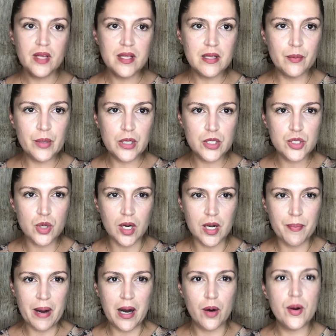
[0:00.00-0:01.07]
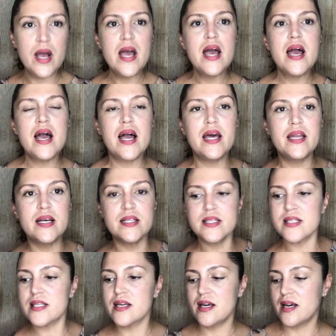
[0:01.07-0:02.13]
that we're going to talk about. And
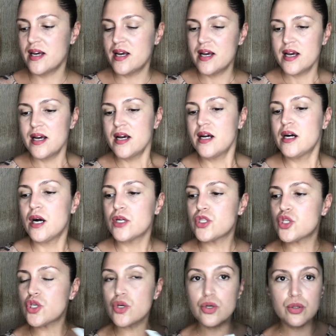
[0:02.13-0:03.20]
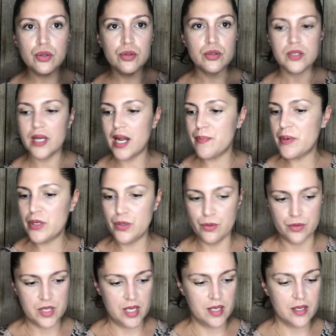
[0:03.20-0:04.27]
it's two that I've been
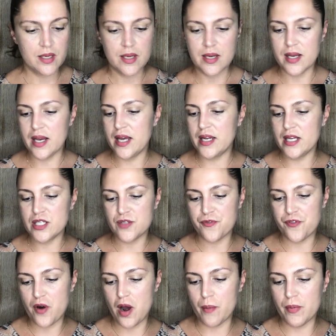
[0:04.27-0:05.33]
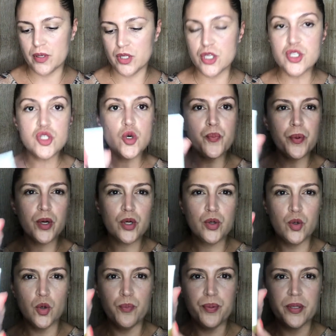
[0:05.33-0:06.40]
using, and it's from the
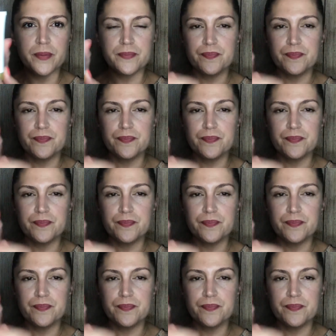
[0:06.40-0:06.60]
Supergoop